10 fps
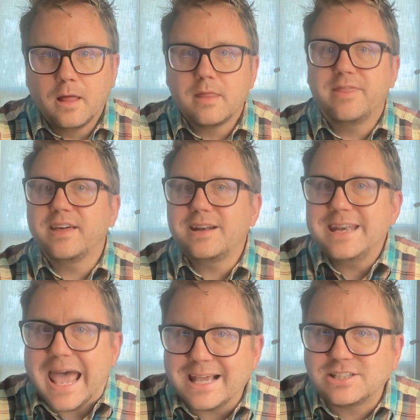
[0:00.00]
The
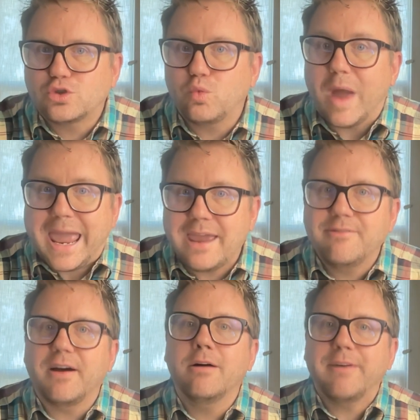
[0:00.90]
next
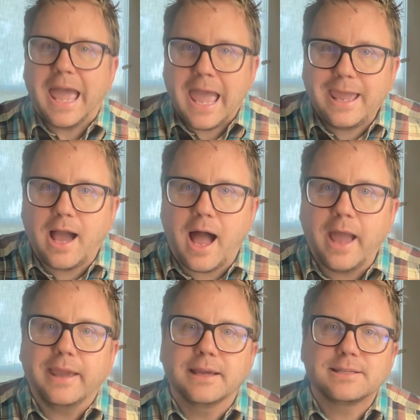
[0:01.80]
wave of
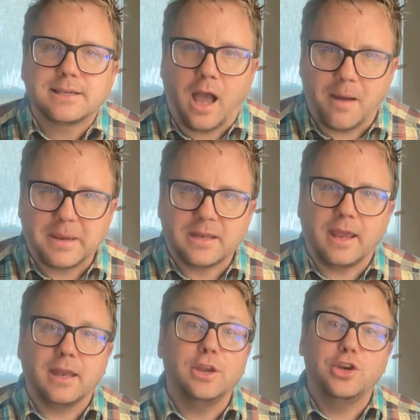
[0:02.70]
AI is coming,
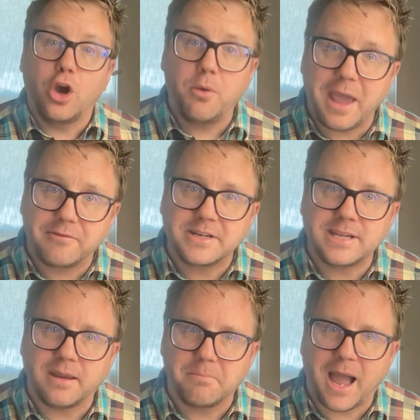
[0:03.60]
and you don't have to
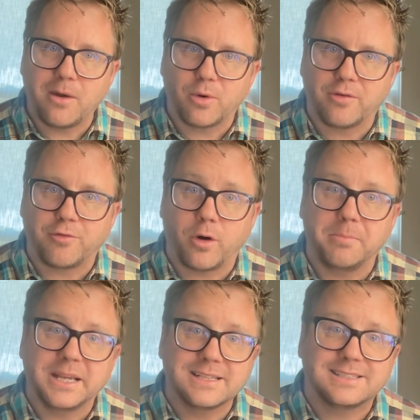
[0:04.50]
take my word for it
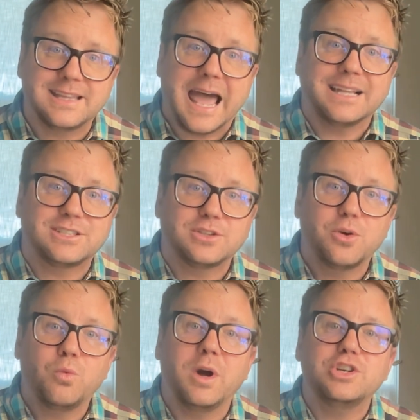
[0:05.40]
because that's
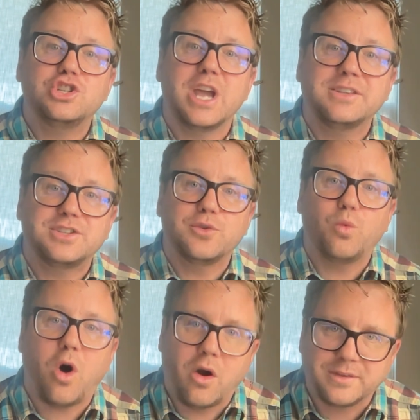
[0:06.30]
what Jensen
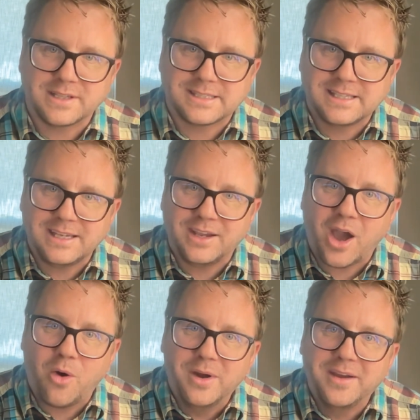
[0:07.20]
Huang, the
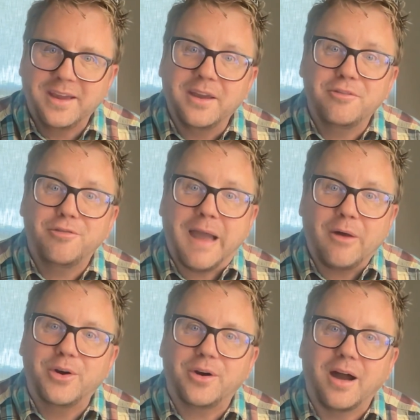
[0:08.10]
CEO and
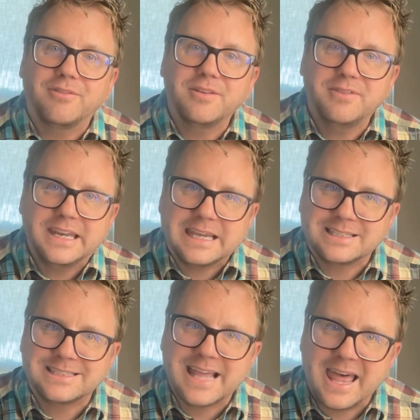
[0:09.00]
founder of NVIDIA,
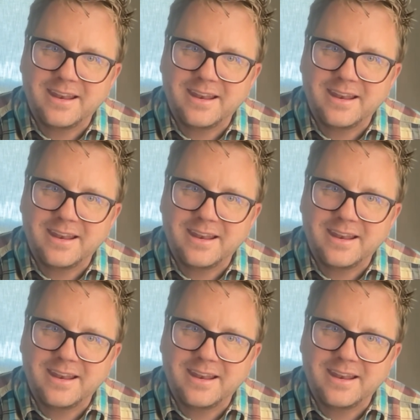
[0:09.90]
said